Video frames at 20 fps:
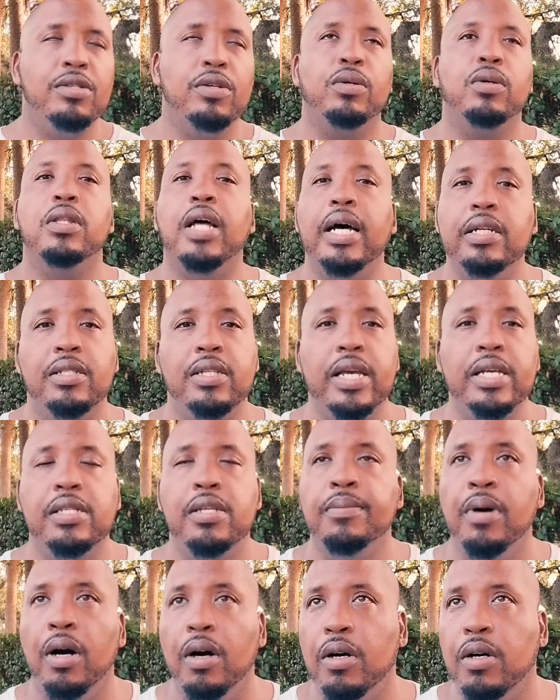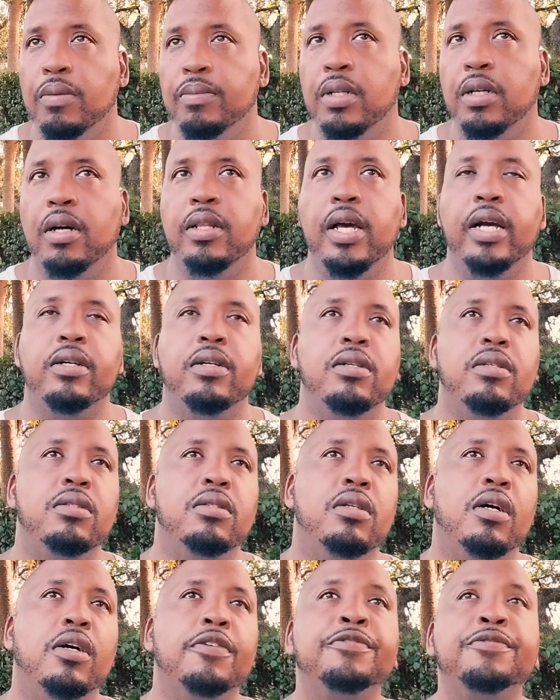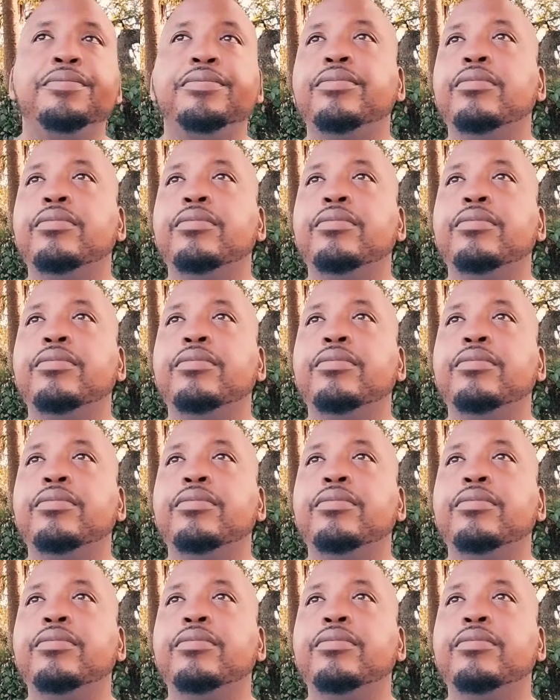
So Yolanda takes him home and all that good stuff.